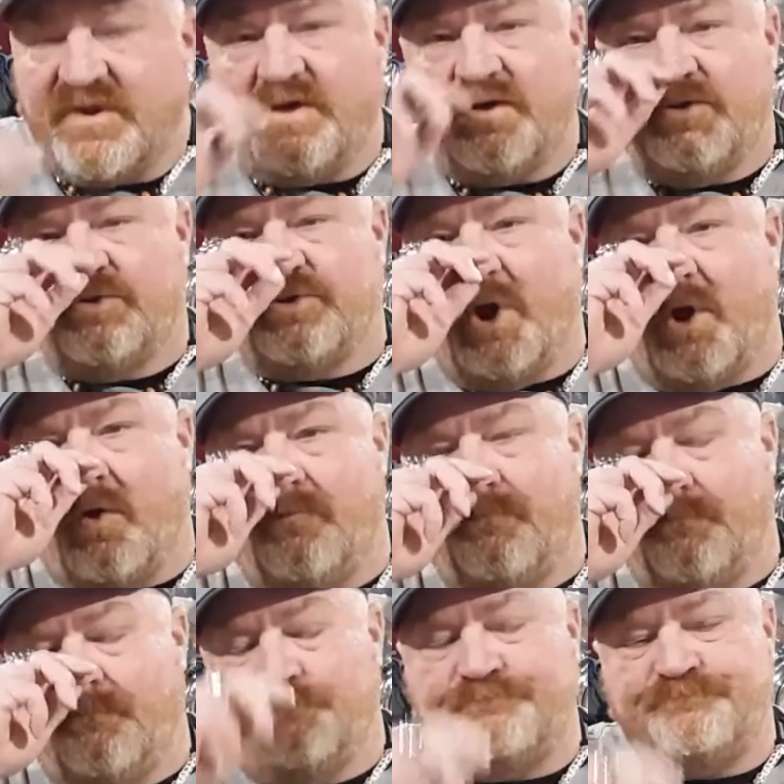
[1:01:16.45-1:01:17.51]
So,
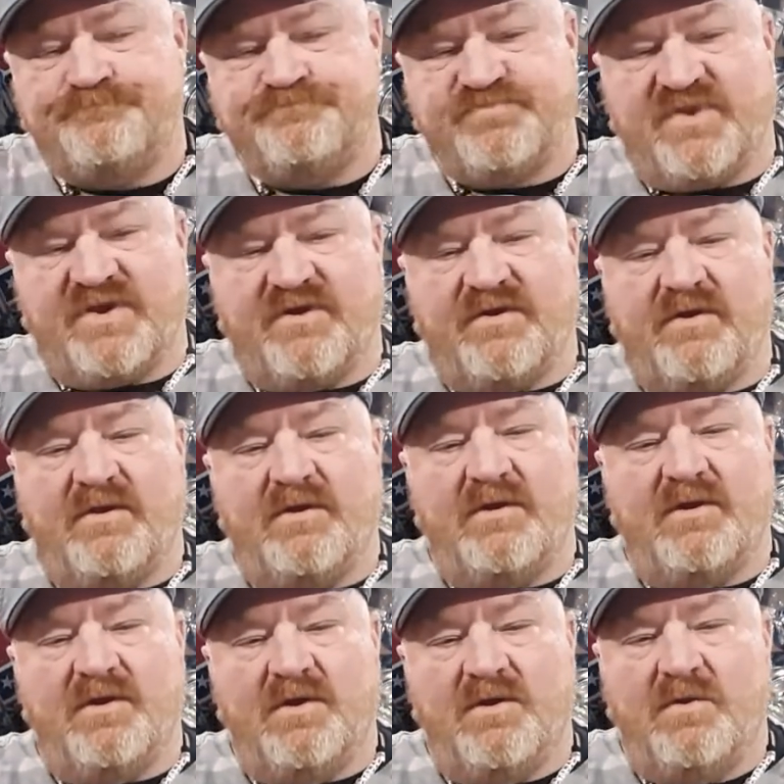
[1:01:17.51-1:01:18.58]

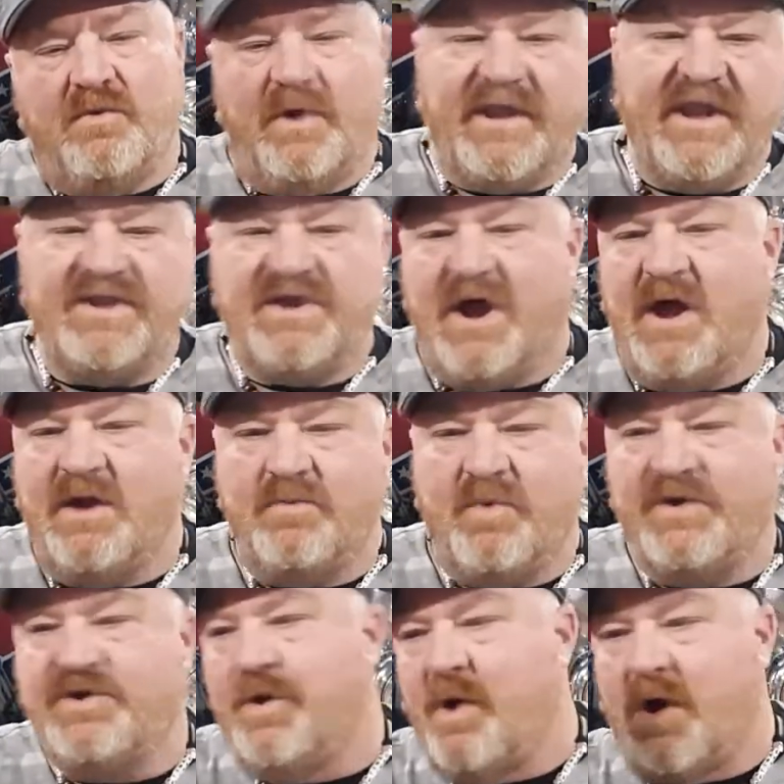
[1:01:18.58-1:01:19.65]
we get done, we
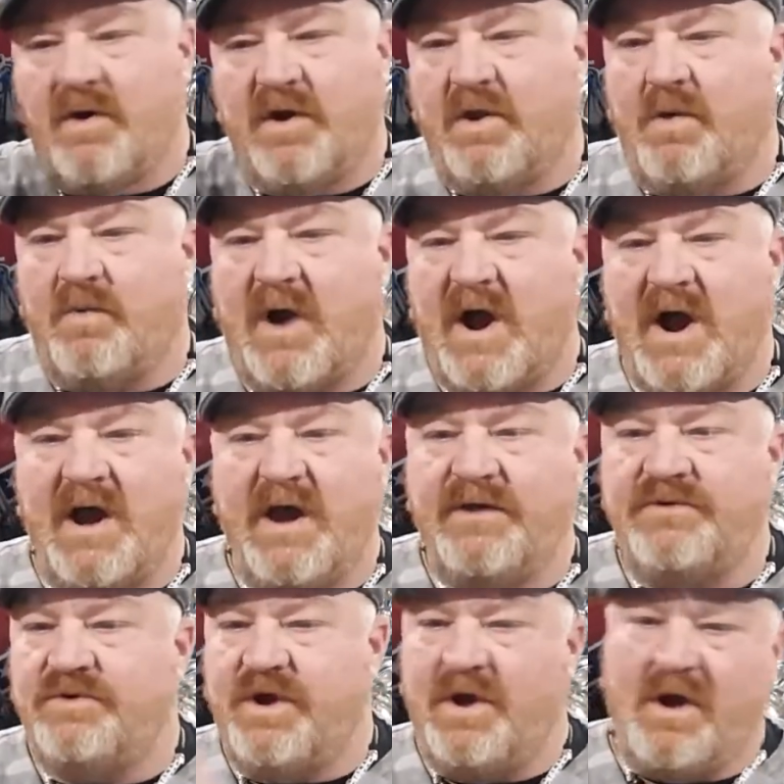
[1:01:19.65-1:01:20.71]
do our little ride,
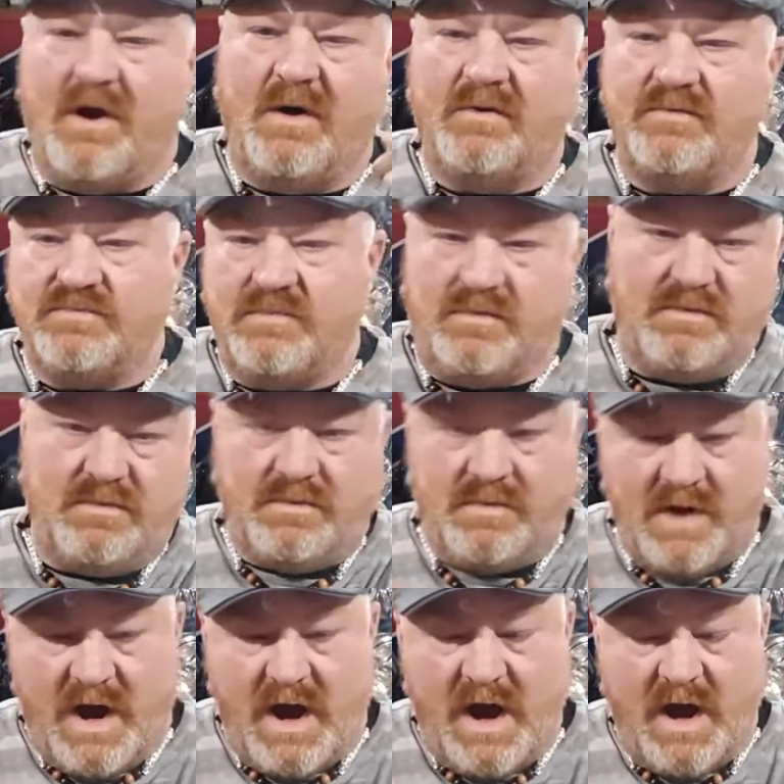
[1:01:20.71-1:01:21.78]
do
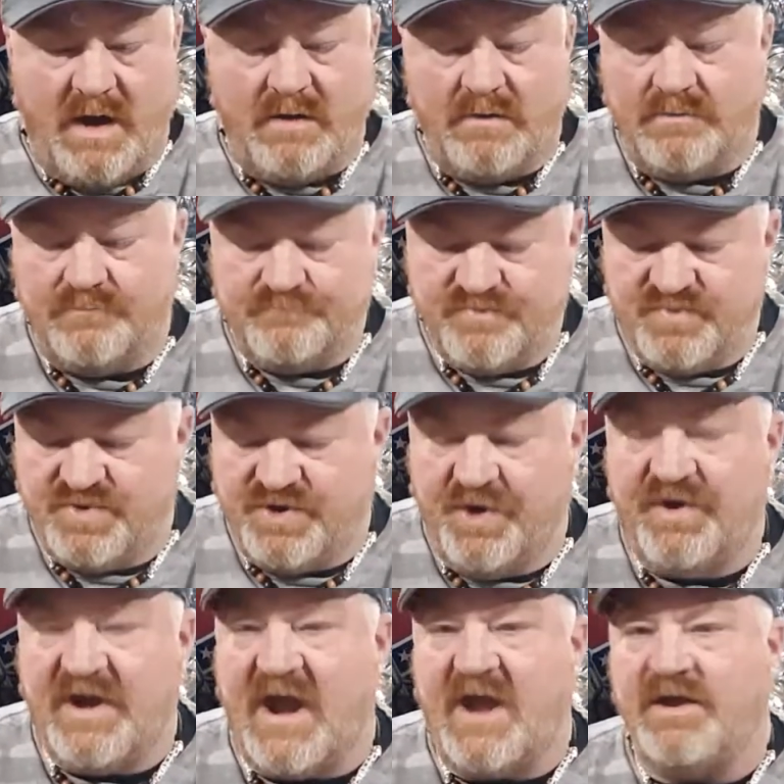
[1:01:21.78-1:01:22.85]

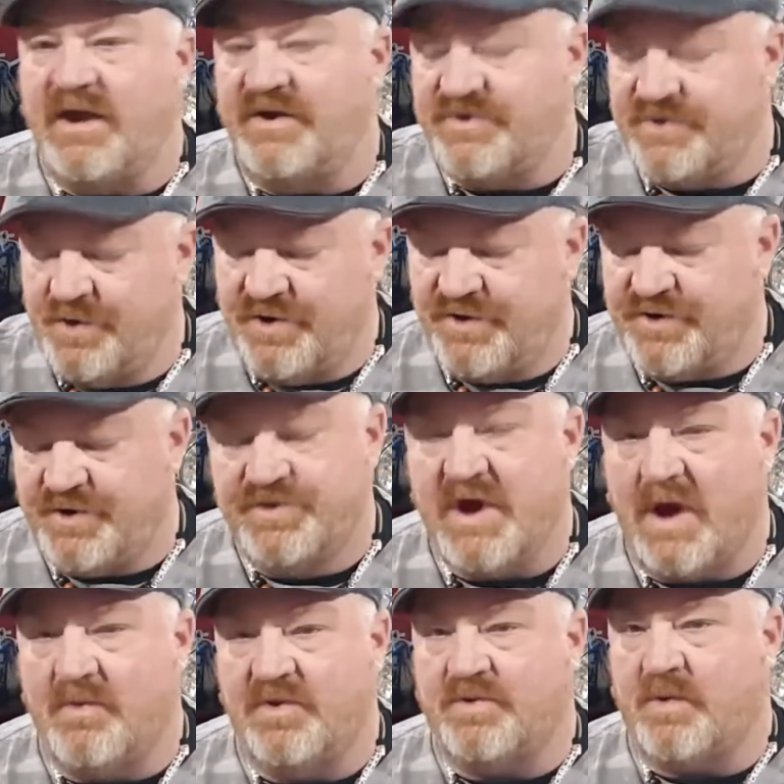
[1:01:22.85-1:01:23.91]
that. As soon as you're
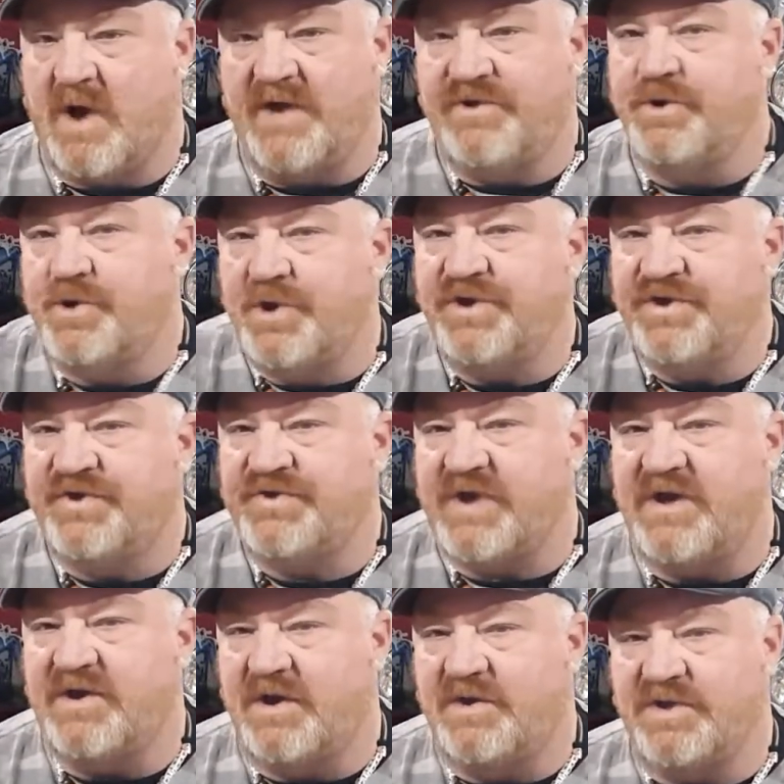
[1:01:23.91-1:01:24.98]
done with the ride, you couldn't stay
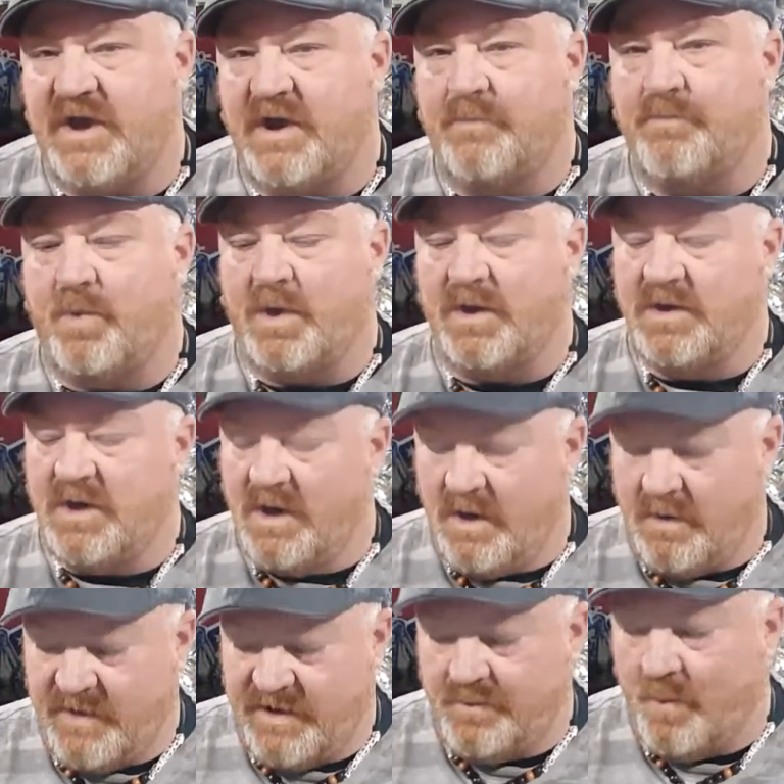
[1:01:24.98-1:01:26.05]
there at the airport. I
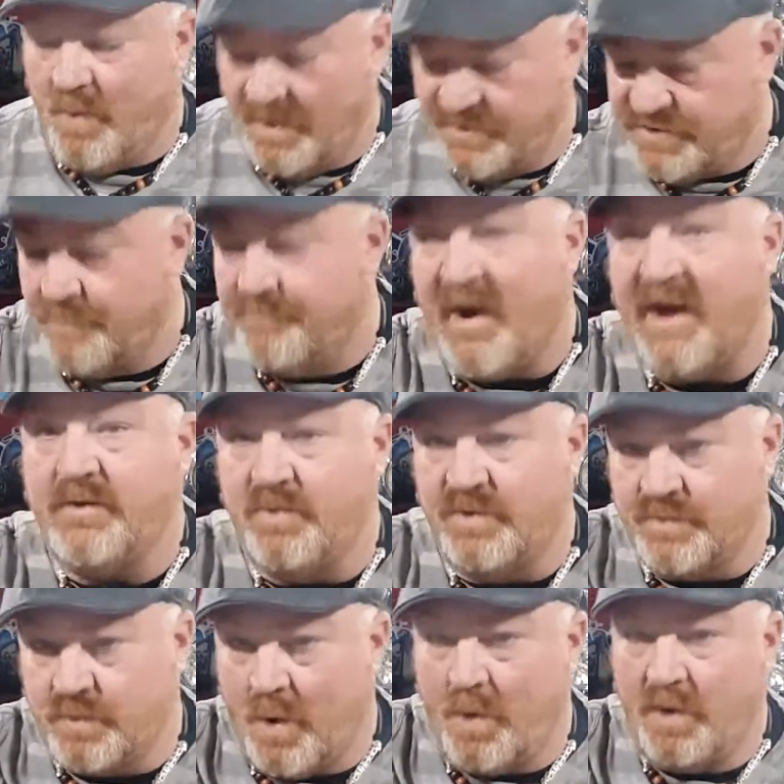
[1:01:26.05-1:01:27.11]
mean, once the bike was
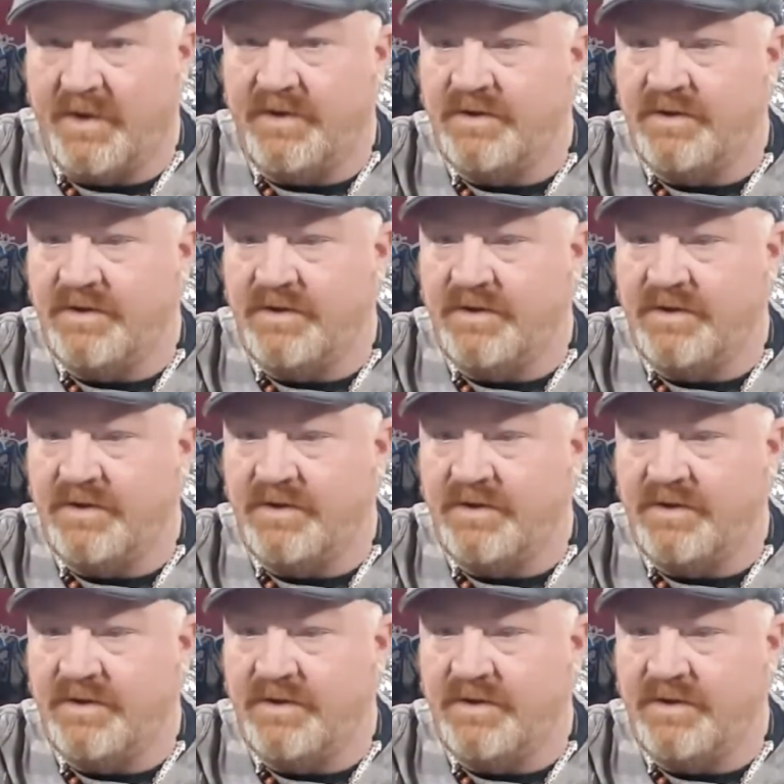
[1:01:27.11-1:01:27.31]
rolling,